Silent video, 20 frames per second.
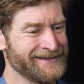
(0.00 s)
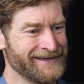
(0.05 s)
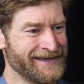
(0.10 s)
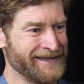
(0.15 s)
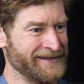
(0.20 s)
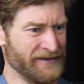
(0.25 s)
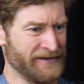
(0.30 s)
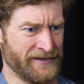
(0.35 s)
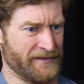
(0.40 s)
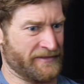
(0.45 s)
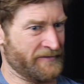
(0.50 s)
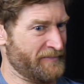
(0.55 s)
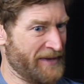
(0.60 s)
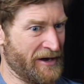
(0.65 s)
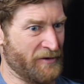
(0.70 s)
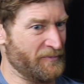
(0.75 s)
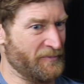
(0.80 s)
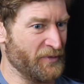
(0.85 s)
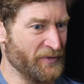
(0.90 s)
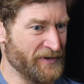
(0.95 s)
And like the
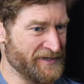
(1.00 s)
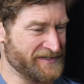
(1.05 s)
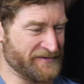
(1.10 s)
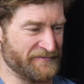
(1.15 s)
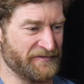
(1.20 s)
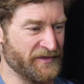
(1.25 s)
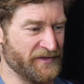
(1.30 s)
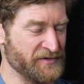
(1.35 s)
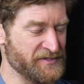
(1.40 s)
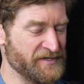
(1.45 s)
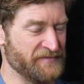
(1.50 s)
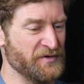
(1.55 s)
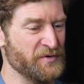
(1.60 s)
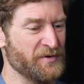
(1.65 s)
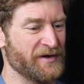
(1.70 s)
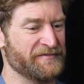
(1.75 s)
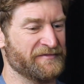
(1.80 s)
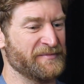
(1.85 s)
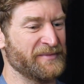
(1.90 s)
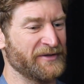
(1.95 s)
Mount Morrison, for those of you
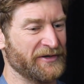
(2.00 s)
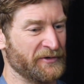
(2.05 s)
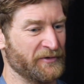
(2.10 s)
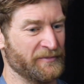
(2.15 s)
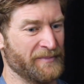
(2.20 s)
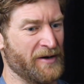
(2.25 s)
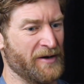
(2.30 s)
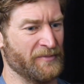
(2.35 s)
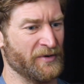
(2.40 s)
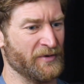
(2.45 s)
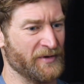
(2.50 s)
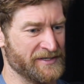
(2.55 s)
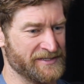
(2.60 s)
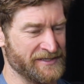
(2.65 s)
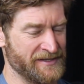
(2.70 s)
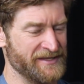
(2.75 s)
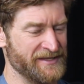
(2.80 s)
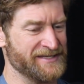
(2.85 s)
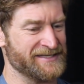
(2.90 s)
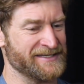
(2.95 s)
unfamiliar with Mount
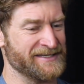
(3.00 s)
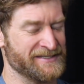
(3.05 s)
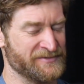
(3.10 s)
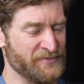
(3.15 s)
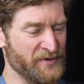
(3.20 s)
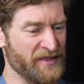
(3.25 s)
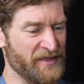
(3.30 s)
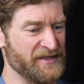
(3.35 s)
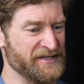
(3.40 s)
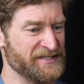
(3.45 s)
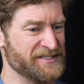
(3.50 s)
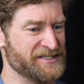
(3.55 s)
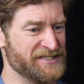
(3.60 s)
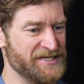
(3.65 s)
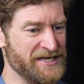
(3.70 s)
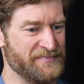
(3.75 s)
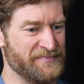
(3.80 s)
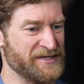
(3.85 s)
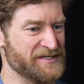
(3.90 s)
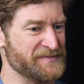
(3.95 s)
Morrison, this is one of the
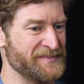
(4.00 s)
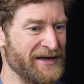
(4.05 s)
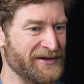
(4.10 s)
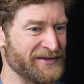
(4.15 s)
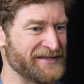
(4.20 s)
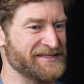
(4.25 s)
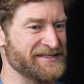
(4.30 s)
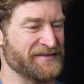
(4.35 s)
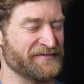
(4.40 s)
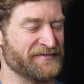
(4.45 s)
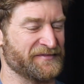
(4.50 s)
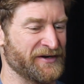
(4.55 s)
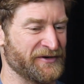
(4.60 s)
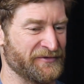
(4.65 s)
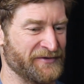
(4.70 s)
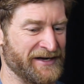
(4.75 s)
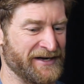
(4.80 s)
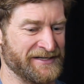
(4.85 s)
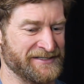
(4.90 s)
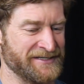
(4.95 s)
steepest mountains in the Front
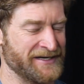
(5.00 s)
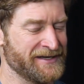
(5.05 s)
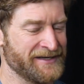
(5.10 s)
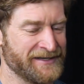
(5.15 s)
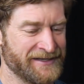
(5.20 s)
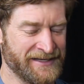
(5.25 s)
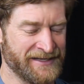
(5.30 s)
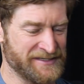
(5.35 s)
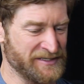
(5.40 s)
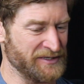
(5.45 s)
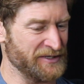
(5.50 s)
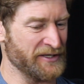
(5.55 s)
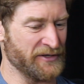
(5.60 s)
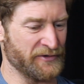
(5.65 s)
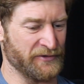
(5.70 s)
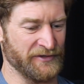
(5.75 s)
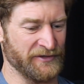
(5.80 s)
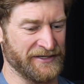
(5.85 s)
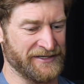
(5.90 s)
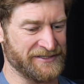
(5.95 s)
Range. It's
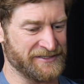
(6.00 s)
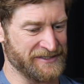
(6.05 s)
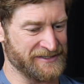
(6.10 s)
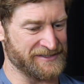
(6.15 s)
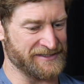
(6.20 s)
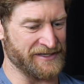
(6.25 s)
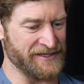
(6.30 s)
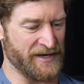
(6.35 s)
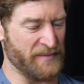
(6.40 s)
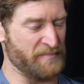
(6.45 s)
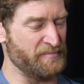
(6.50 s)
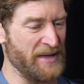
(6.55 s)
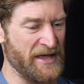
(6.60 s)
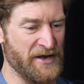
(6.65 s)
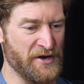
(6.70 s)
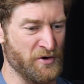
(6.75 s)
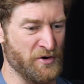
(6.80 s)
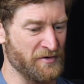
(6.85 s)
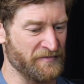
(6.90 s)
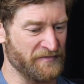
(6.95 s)
literally just like bent
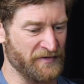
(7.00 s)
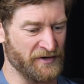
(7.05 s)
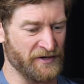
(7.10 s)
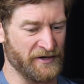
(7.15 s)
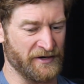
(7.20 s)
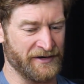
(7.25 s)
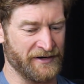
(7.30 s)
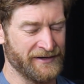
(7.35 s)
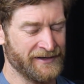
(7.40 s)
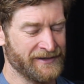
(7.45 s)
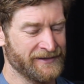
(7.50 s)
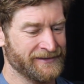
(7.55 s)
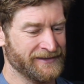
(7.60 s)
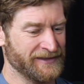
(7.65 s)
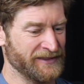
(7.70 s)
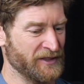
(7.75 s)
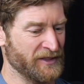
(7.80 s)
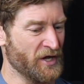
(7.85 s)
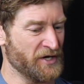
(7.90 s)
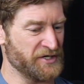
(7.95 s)
over,
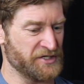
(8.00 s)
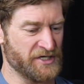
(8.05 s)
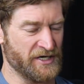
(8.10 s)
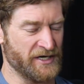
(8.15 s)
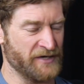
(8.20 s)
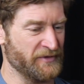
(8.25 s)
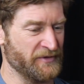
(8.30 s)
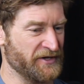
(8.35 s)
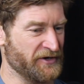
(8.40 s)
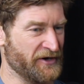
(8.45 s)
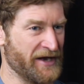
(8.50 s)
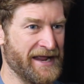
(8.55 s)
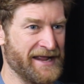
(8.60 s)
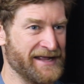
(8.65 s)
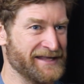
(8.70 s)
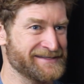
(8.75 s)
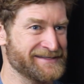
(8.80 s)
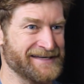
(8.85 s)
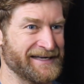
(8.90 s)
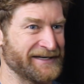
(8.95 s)
lunging with your
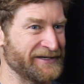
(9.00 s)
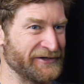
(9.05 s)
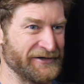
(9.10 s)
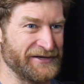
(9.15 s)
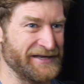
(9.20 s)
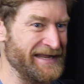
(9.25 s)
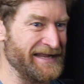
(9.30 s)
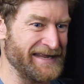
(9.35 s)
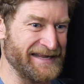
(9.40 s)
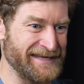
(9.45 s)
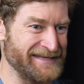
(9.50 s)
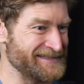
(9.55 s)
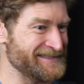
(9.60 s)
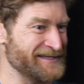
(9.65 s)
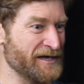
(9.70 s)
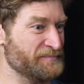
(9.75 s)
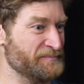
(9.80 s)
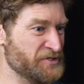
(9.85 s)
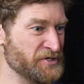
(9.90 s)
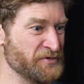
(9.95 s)
hands on your knees
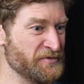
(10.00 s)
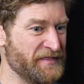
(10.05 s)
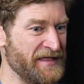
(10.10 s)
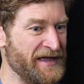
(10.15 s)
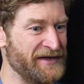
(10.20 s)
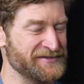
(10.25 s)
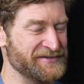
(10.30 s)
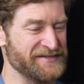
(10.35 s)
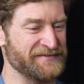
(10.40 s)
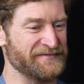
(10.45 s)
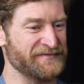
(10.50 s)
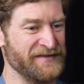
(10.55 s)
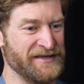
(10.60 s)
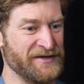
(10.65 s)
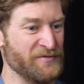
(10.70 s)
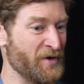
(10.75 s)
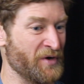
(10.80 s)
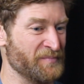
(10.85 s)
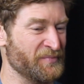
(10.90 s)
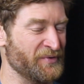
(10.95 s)
up 2,000 feet,
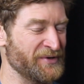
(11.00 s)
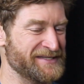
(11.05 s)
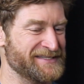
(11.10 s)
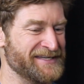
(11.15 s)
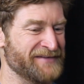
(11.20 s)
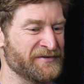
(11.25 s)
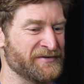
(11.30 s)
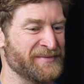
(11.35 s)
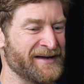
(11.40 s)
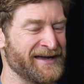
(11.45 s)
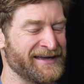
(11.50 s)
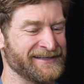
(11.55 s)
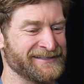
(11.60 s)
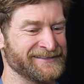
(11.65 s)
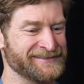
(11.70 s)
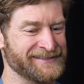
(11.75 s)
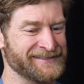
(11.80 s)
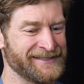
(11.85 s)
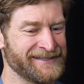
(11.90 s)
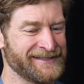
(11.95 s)
1.7
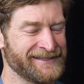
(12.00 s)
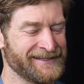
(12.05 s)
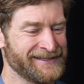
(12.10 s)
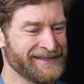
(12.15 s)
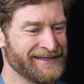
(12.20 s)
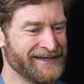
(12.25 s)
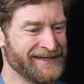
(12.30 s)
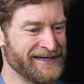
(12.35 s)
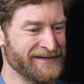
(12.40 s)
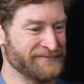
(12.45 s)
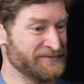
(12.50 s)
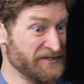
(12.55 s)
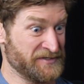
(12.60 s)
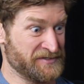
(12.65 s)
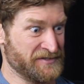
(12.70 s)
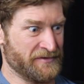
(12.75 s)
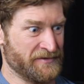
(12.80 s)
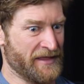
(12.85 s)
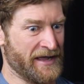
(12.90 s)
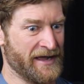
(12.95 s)
miles. Um, to
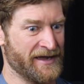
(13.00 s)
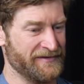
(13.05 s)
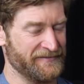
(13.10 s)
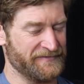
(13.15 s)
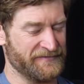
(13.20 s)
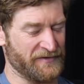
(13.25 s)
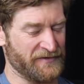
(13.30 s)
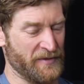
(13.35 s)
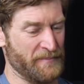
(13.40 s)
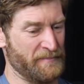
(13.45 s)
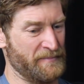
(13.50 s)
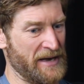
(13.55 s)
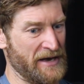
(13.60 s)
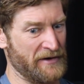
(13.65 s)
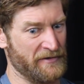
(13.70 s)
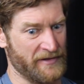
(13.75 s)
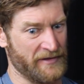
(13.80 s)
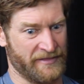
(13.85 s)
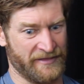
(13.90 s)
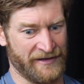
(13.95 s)
do that for a
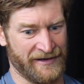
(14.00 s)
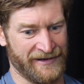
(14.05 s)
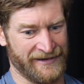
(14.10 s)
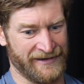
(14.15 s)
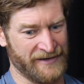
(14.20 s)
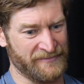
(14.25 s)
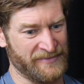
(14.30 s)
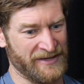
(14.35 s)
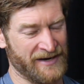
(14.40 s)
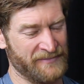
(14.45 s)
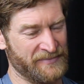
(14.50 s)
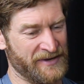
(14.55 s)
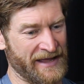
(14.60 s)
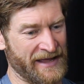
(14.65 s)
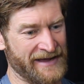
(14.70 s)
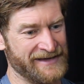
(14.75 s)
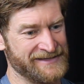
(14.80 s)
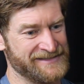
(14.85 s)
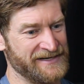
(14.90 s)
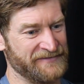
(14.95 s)
marathon, I mean, I'm
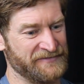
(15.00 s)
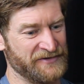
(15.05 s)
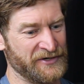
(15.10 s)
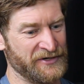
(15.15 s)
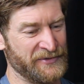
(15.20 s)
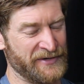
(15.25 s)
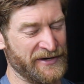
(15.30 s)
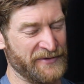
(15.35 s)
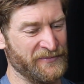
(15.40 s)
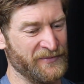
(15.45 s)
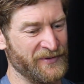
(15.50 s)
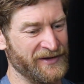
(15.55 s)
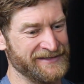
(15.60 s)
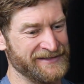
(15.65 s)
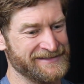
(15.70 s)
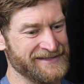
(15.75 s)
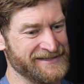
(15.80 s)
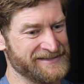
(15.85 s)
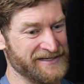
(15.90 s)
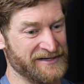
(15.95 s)
gassed after doing it
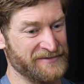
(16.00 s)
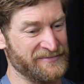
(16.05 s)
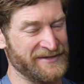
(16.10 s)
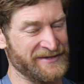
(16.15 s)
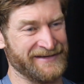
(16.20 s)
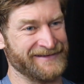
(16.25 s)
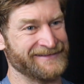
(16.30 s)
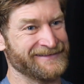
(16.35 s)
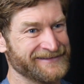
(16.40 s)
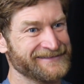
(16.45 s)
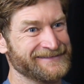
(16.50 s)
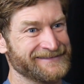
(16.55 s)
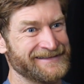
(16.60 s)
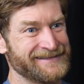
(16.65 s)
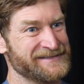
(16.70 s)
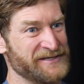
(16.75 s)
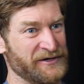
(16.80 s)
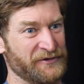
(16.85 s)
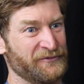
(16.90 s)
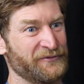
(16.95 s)
once. That's gonna be,
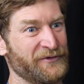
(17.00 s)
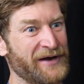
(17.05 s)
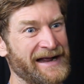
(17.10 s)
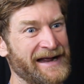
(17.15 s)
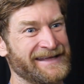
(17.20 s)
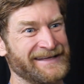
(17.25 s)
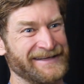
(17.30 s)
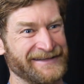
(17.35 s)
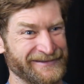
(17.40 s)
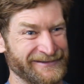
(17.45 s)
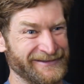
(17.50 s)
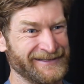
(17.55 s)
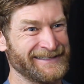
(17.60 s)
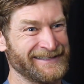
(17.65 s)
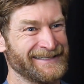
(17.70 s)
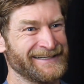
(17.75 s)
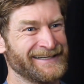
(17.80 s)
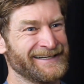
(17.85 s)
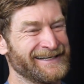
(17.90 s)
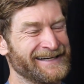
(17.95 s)
it's gonna wreck you.
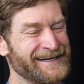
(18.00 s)
Yeah.